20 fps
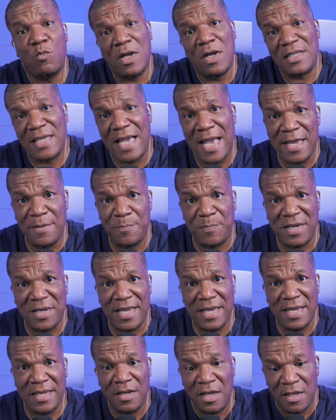game
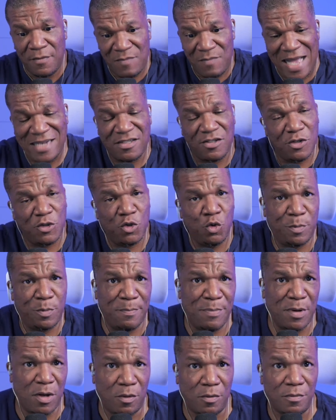plan, that's the Super
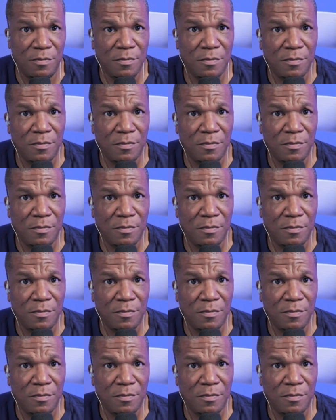Bowl.